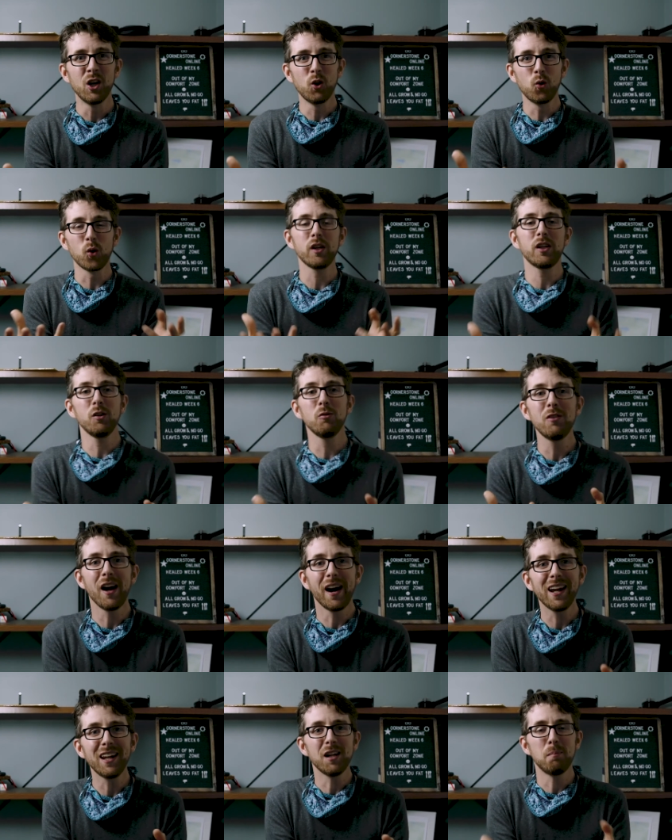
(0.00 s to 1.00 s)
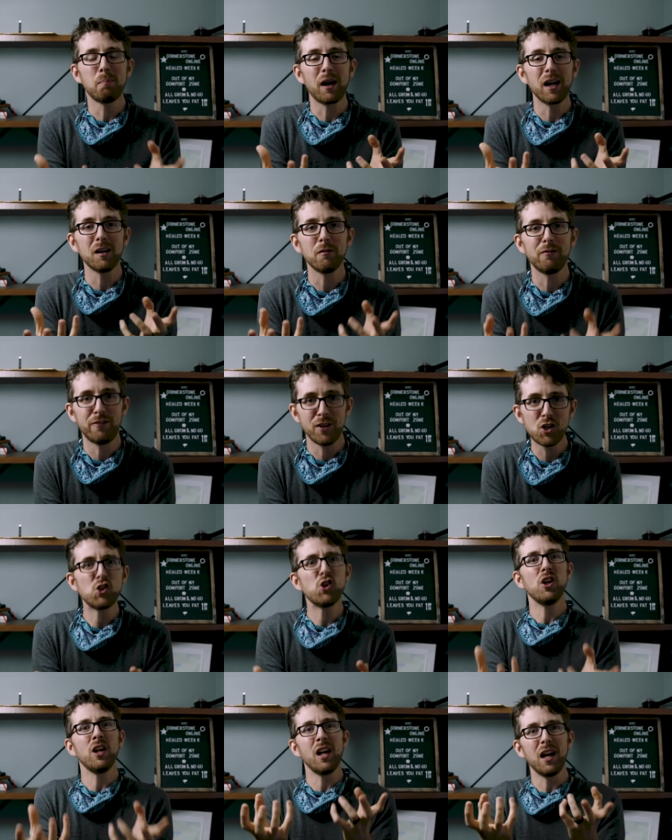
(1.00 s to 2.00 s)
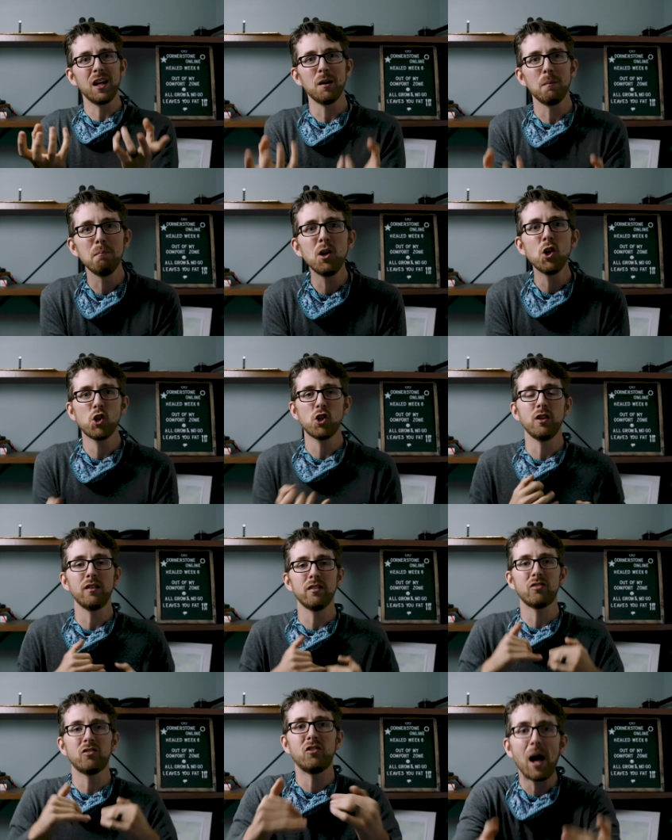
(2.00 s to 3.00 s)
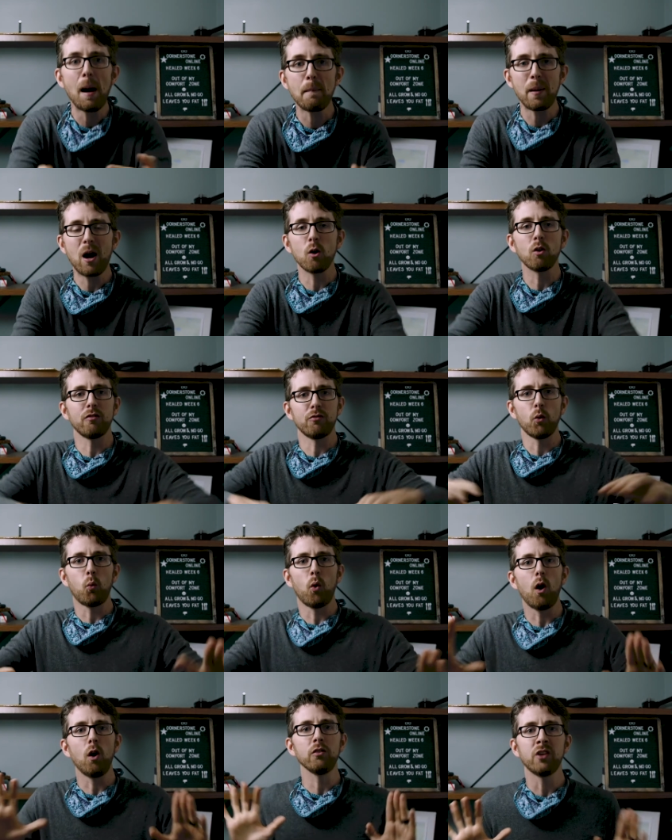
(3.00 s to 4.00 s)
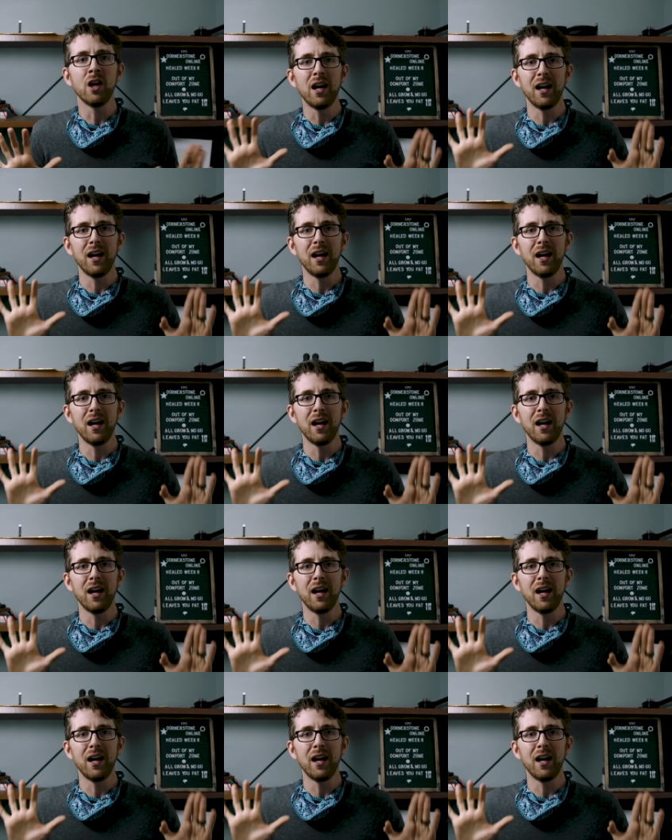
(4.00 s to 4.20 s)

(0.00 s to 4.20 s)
who are united by a vision and a mission to step out of the walls